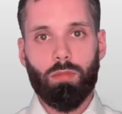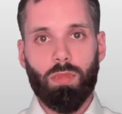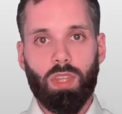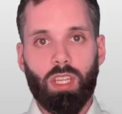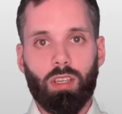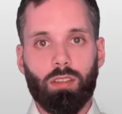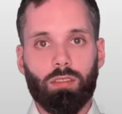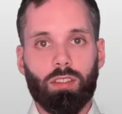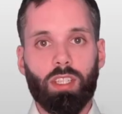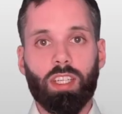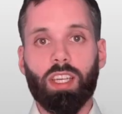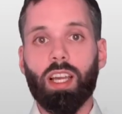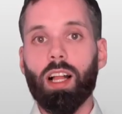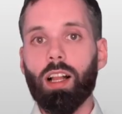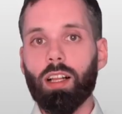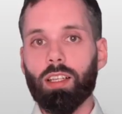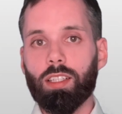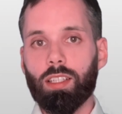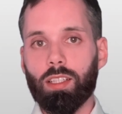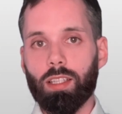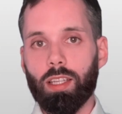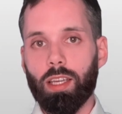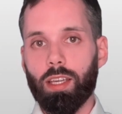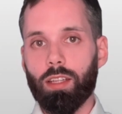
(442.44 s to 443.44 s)
The
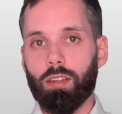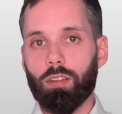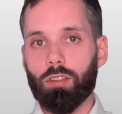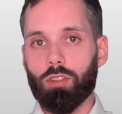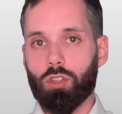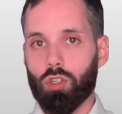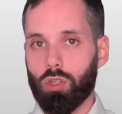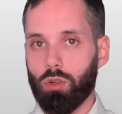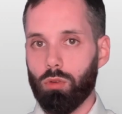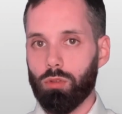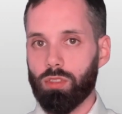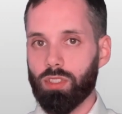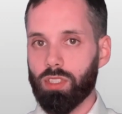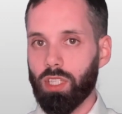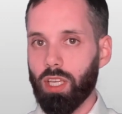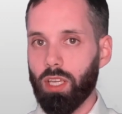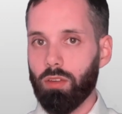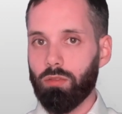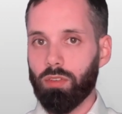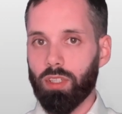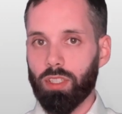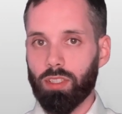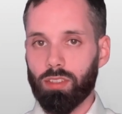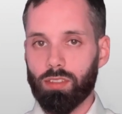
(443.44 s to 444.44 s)
calculator shows
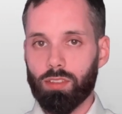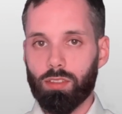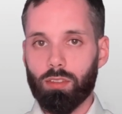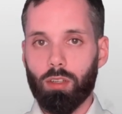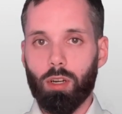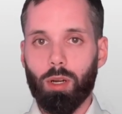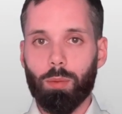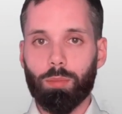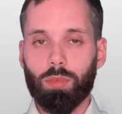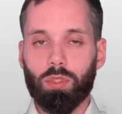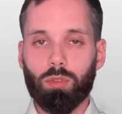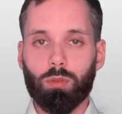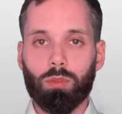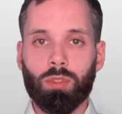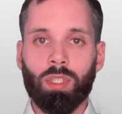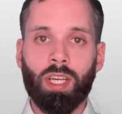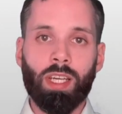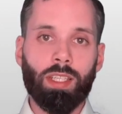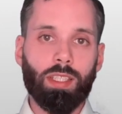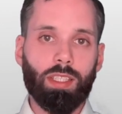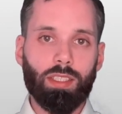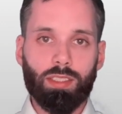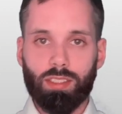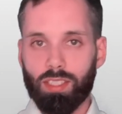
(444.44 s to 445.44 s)
savings up to
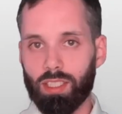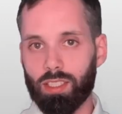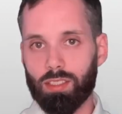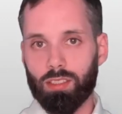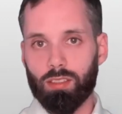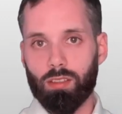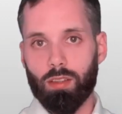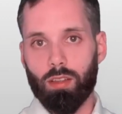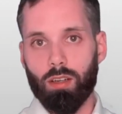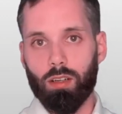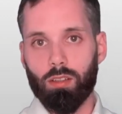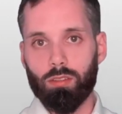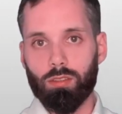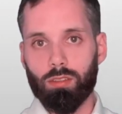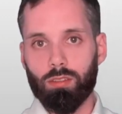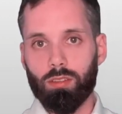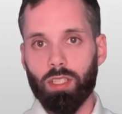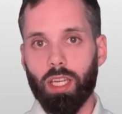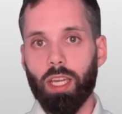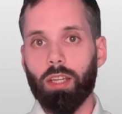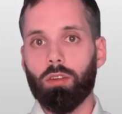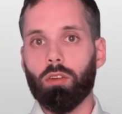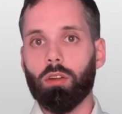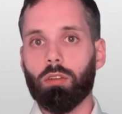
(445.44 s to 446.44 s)

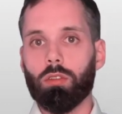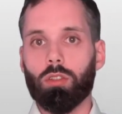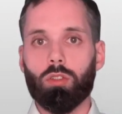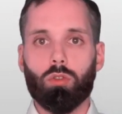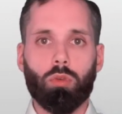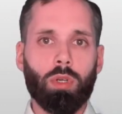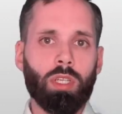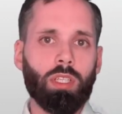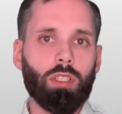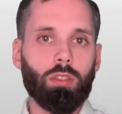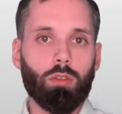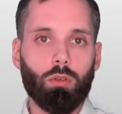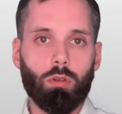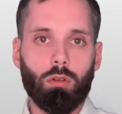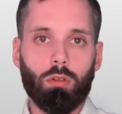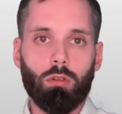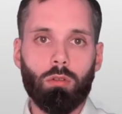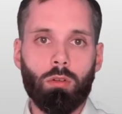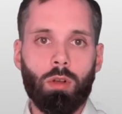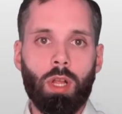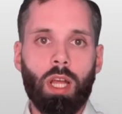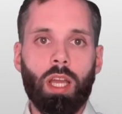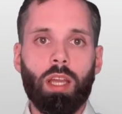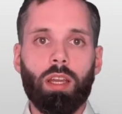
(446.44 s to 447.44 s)
96,820
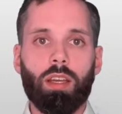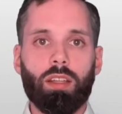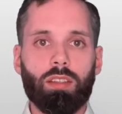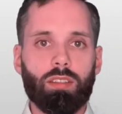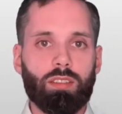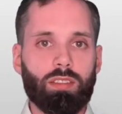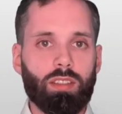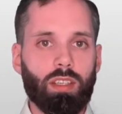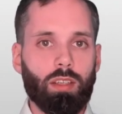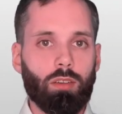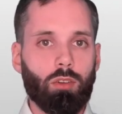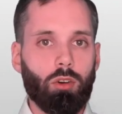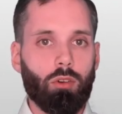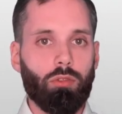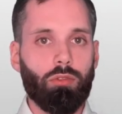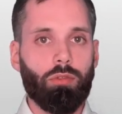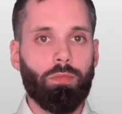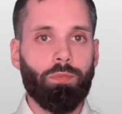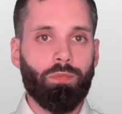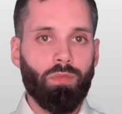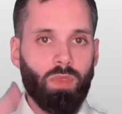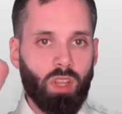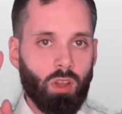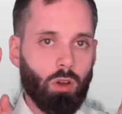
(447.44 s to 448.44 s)
euro instead of
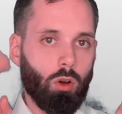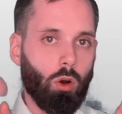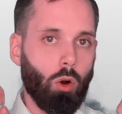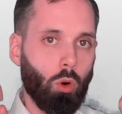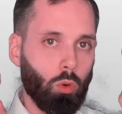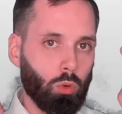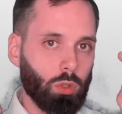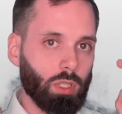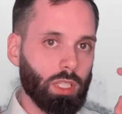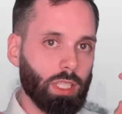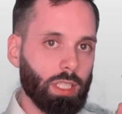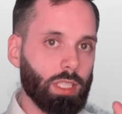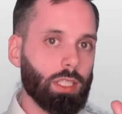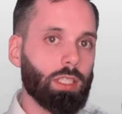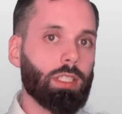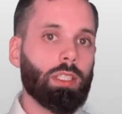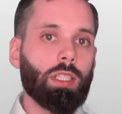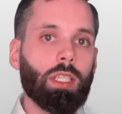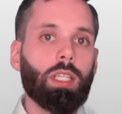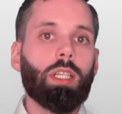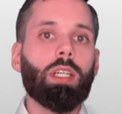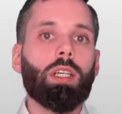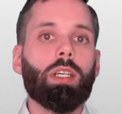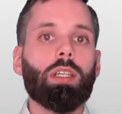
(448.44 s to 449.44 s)
only
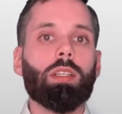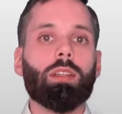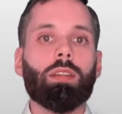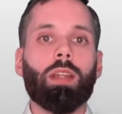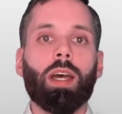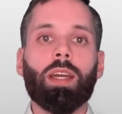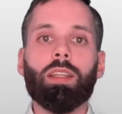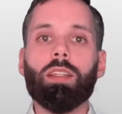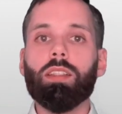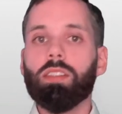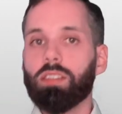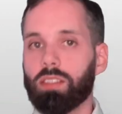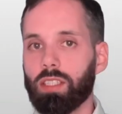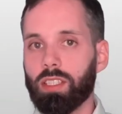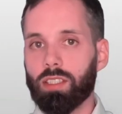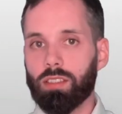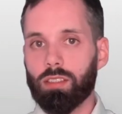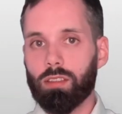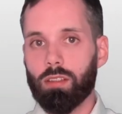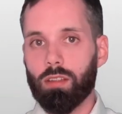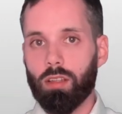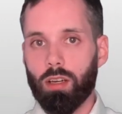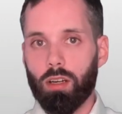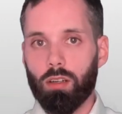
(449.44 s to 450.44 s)

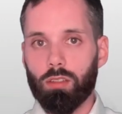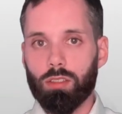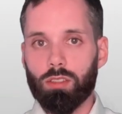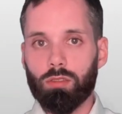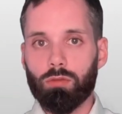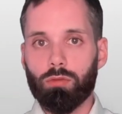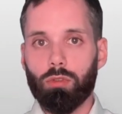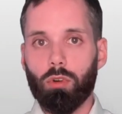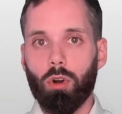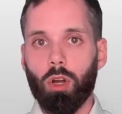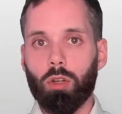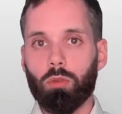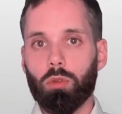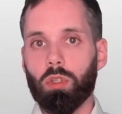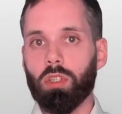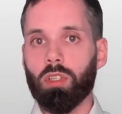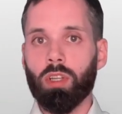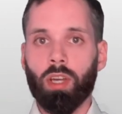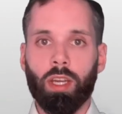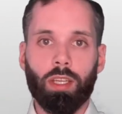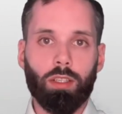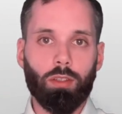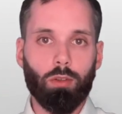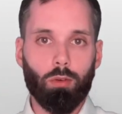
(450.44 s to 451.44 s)

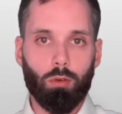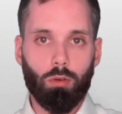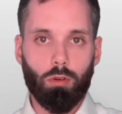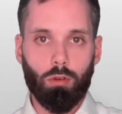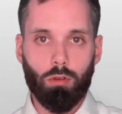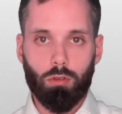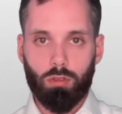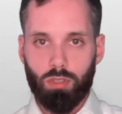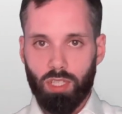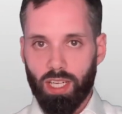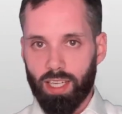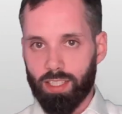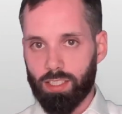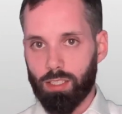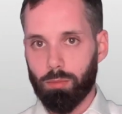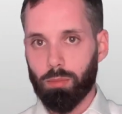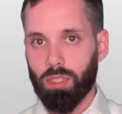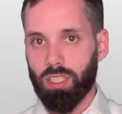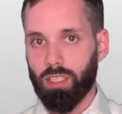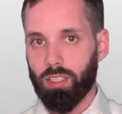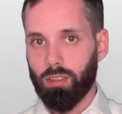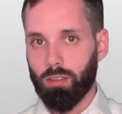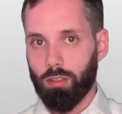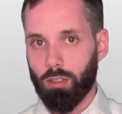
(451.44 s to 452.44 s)
96,409 euro
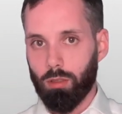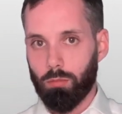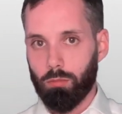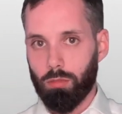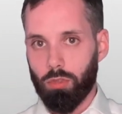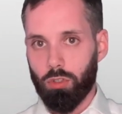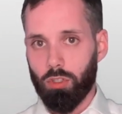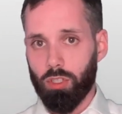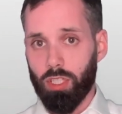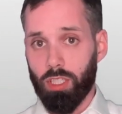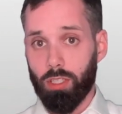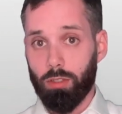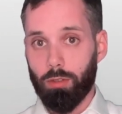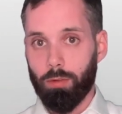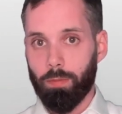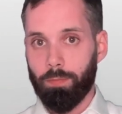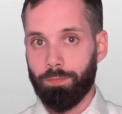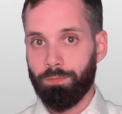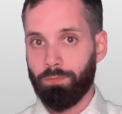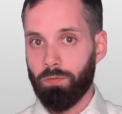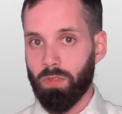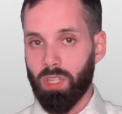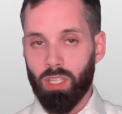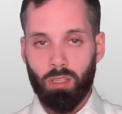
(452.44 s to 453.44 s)
taxable income per year.
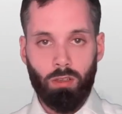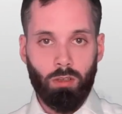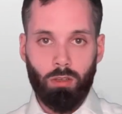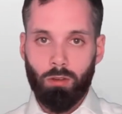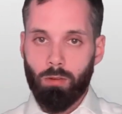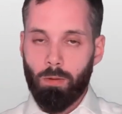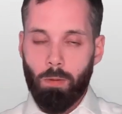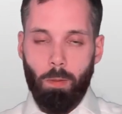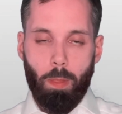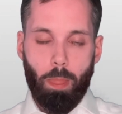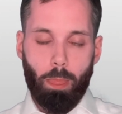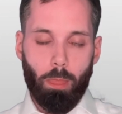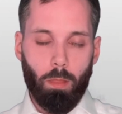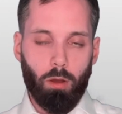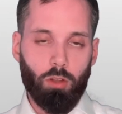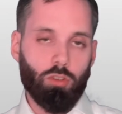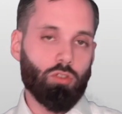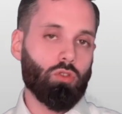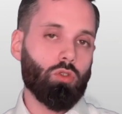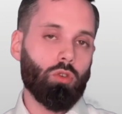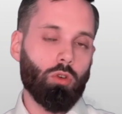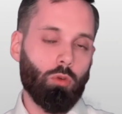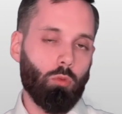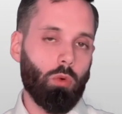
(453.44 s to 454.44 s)
Not
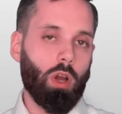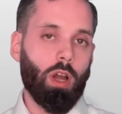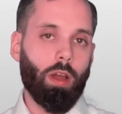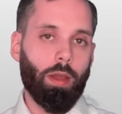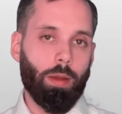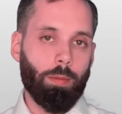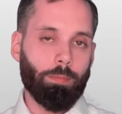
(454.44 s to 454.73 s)
sure why.